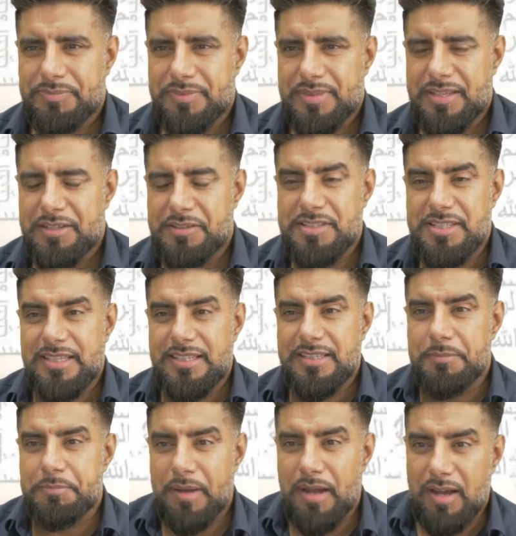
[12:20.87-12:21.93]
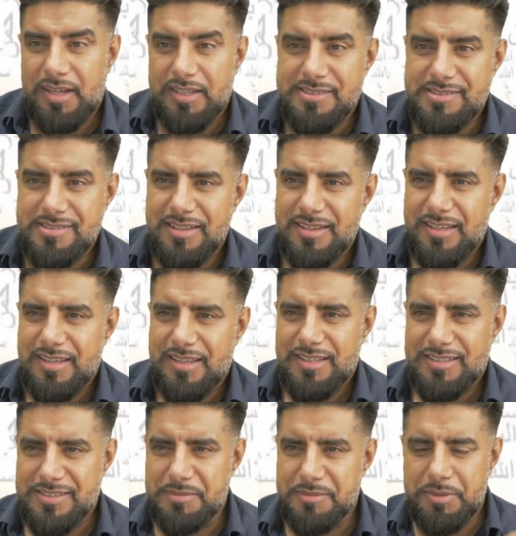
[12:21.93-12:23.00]
You see, in the past,
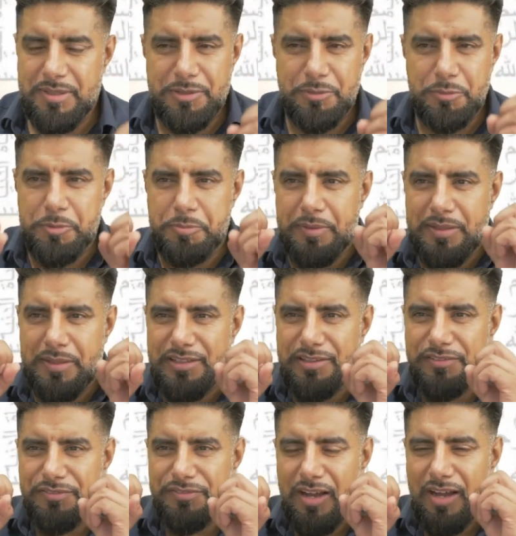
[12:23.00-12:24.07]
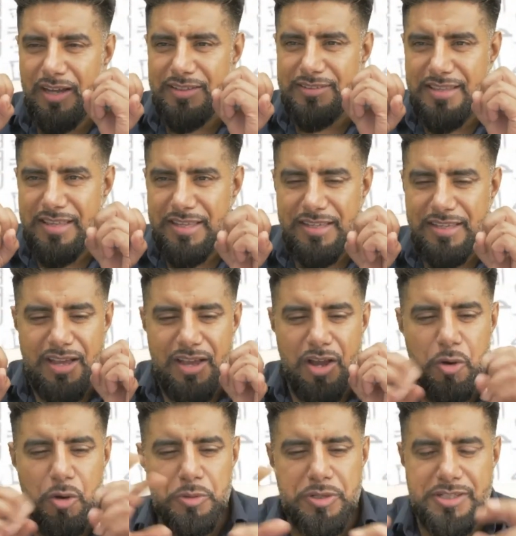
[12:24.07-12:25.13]
somebody would believe I say
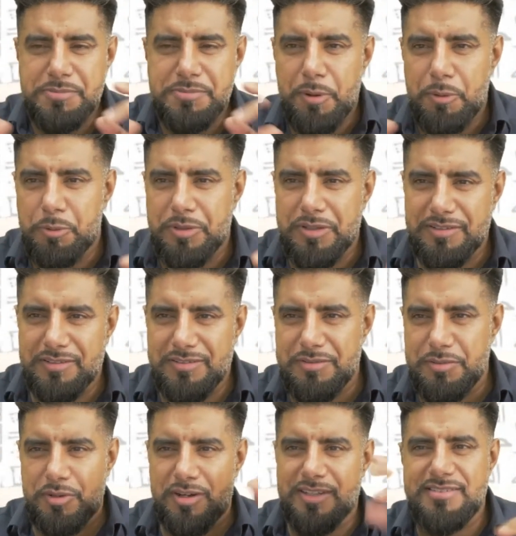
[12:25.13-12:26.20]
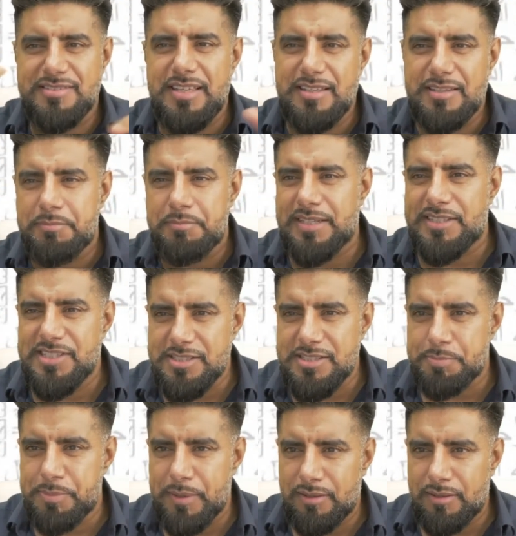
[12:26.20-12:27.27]
hocus pocus or I say a magic
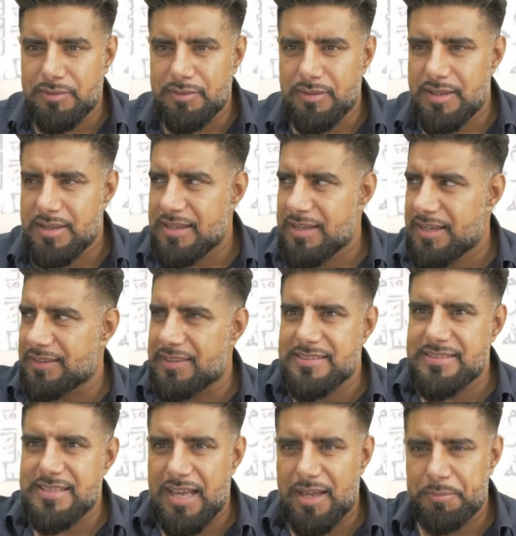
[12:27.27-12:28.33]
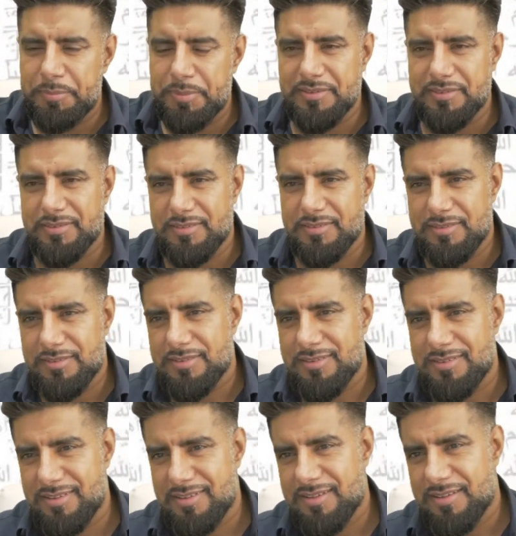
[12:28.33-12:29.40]
spell and this happens.
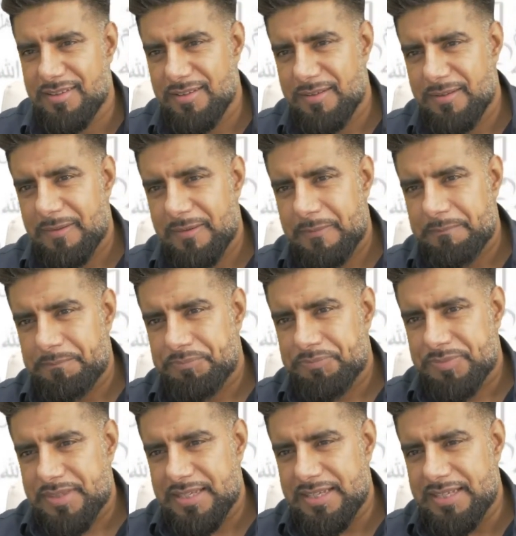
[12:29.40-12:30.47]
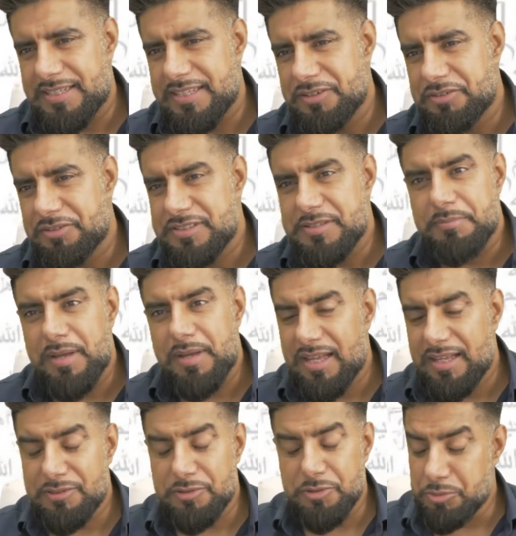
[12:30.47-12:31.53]
And here is a
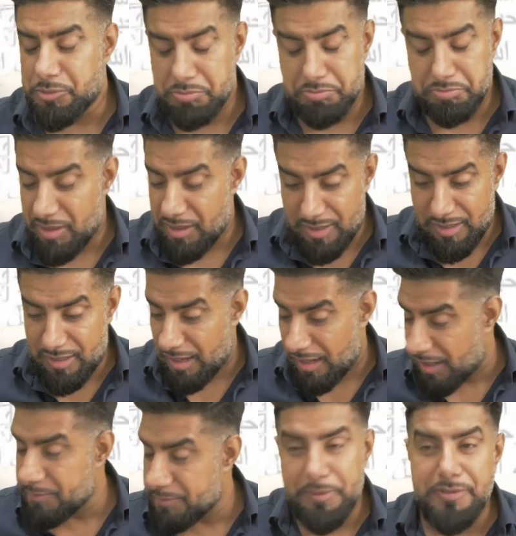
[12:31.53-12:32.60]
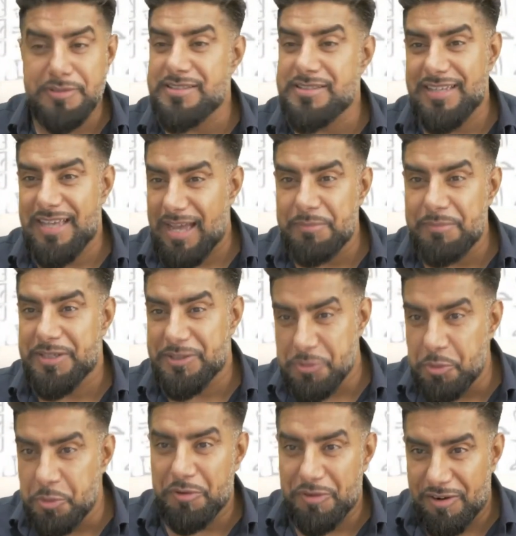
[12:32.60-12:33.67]
man who I personally am in
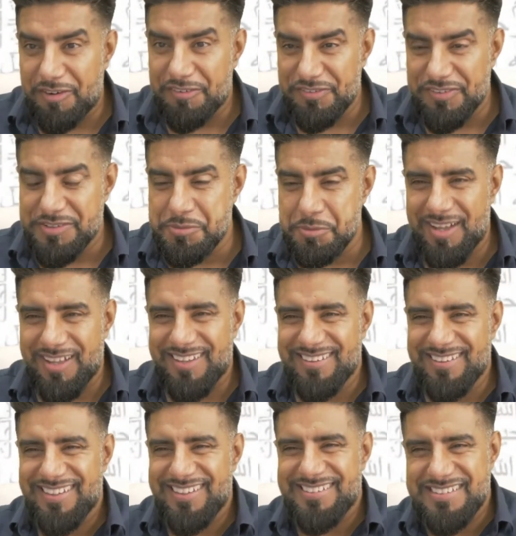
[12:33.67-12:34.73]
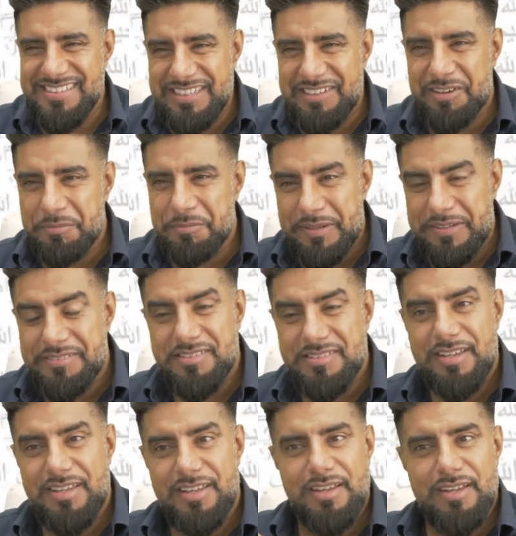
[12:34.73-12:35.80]
awe of as well, Elon Musk,
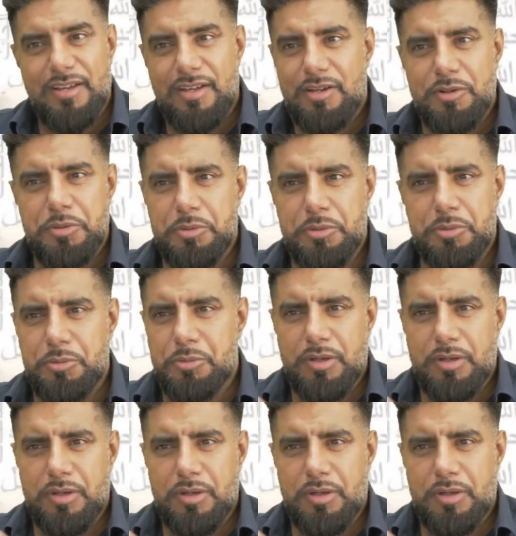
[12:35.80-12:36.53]
who